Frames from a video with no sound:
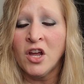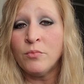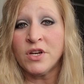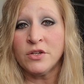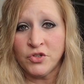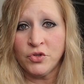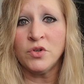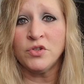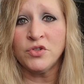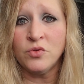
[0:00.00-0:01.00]
but as soon
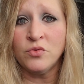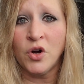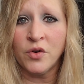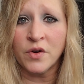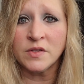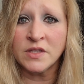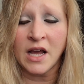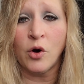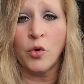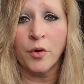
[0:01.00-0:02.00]
as you notice
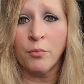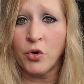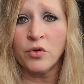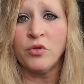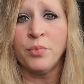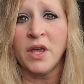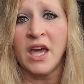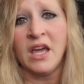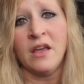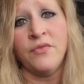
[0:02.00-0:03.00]
that hormonal
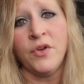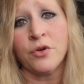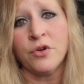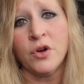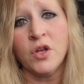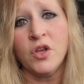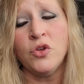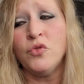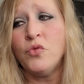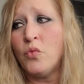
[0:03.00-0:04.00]
behavior,
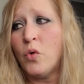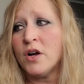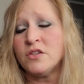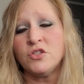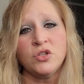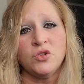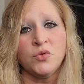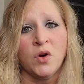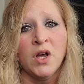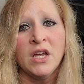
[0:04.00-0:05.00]
you want
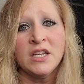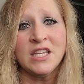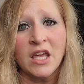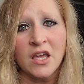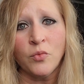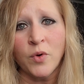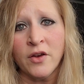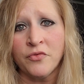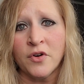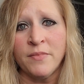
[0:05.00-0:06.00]
to take
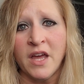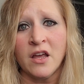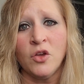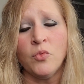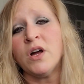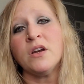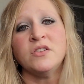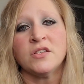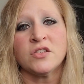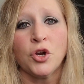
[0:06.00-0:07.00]
away from that. You want to
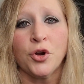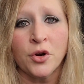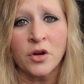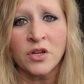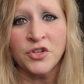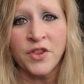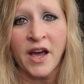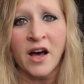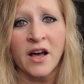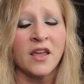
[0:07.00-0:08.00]
discourage
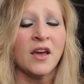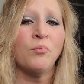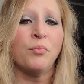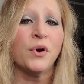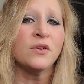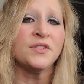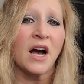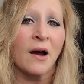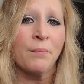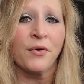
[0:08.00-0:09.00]
that. Again, birds
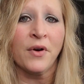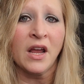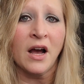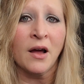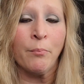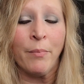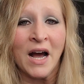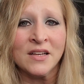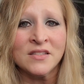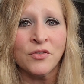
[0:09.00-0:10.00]
operate on
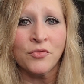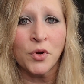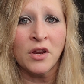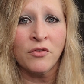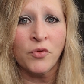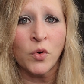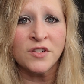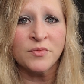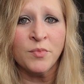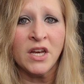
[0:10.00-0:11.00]
positive
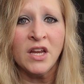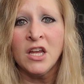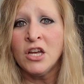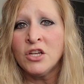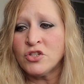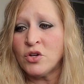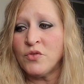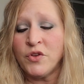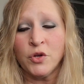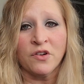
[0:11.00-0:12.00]
reinforcement. So
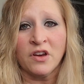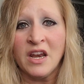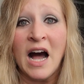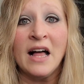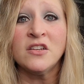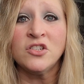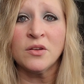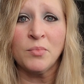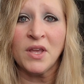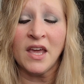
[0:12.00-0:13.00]
if you're
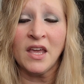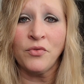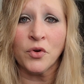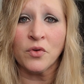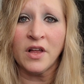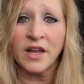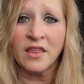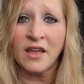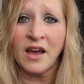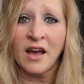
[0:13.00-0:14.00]
acknowledging behavior
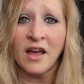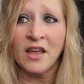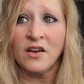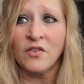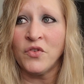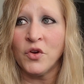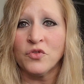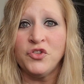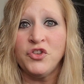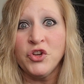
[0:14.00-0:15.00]
like that, and if you're
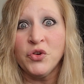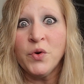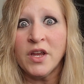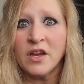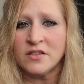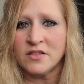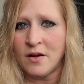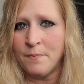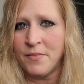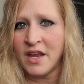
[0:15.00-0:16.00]
doing
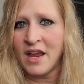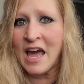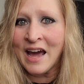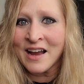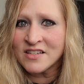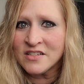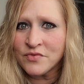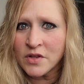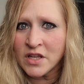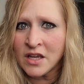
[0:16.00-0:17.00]
something
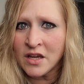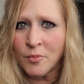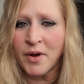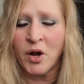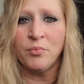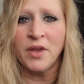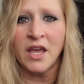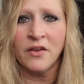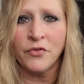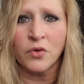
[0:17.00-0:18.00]
actively about
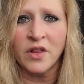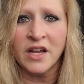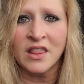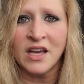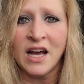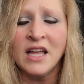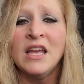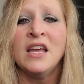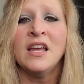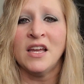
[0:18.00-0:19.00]
behavior like that,
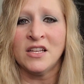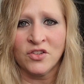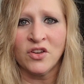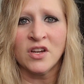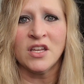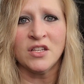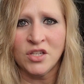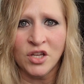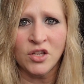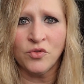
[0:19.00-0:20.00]
it's going to
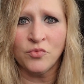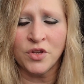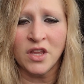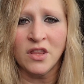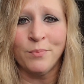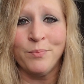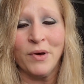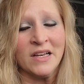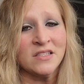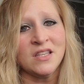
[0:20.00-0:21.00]
continue. Really, the
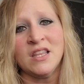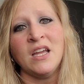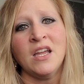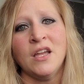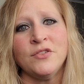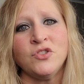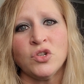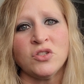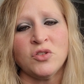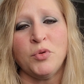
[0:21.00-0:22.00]
best thing is
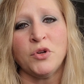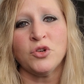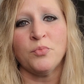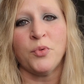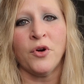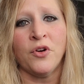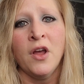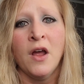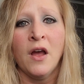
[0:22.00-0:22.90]
just to put your bird